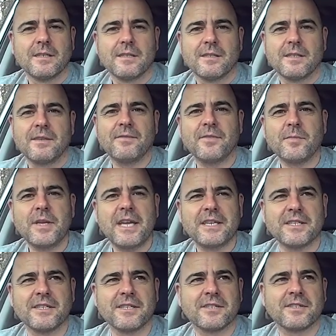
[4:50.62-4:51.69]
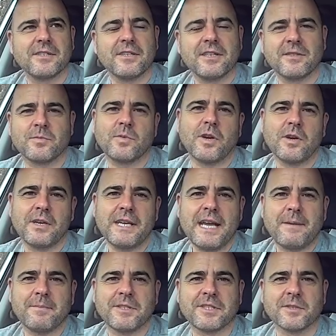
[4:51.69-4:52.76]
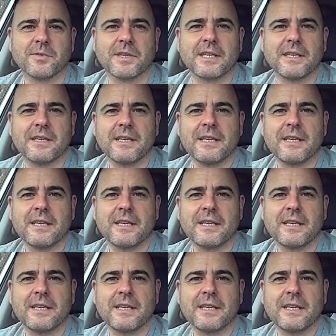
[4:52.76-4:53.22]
information as what had happened to it.